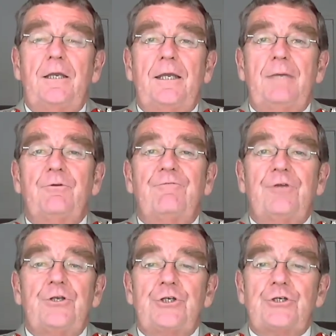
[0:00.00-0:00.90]
he would
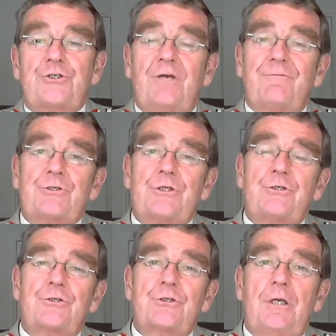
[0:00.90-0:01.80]
finish his
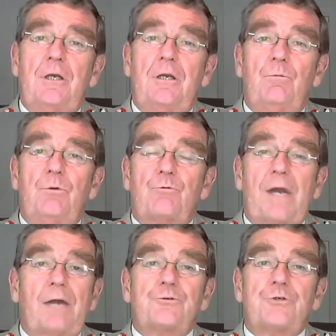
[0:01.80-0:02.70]
services with
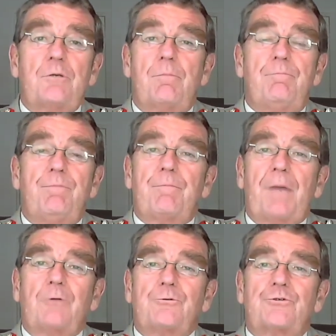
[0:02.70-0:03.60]
rousing
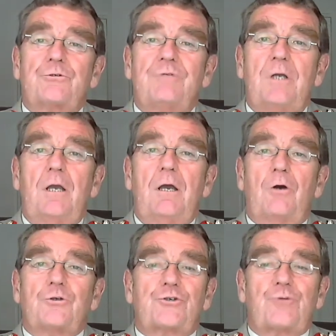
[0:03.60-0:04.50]
bouts of
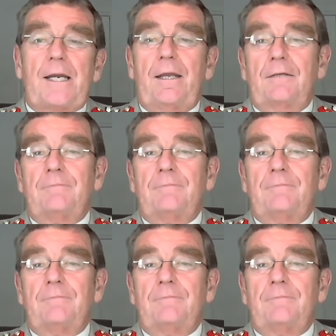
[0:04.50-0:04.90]
Australia,